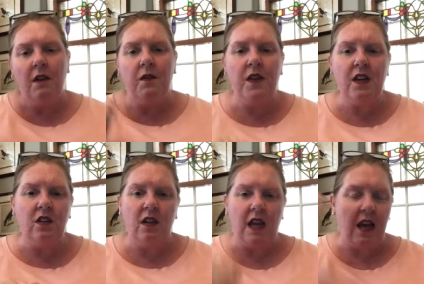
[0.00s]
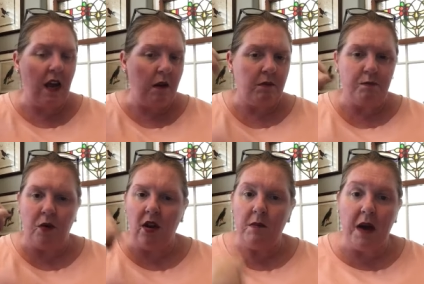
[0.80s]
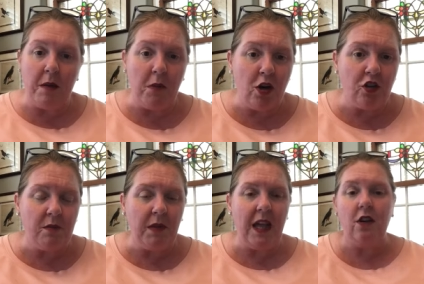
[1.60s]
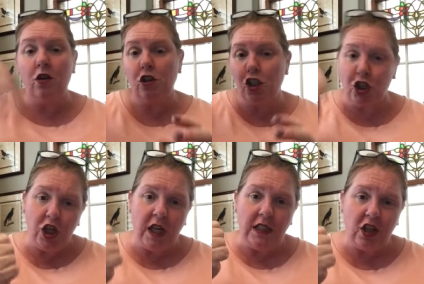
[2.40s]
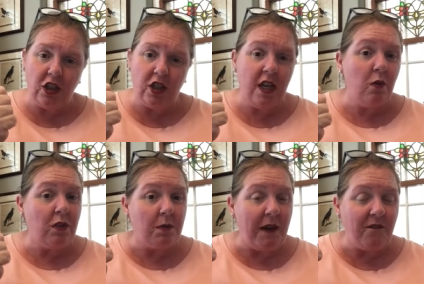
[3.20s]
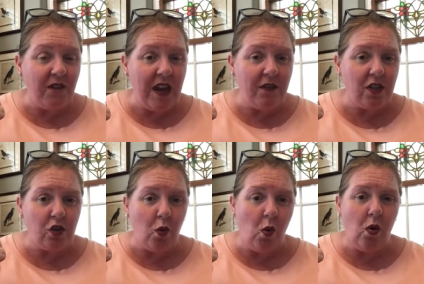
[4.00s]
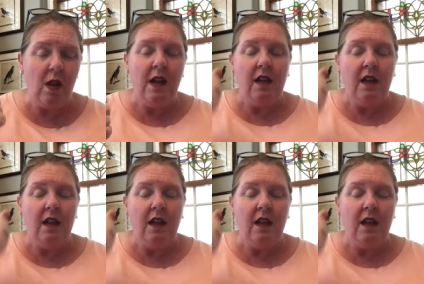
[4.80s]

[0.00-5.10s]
finish, and I pull in my immersion blender, zing, zing, zing, which is my favorite tool.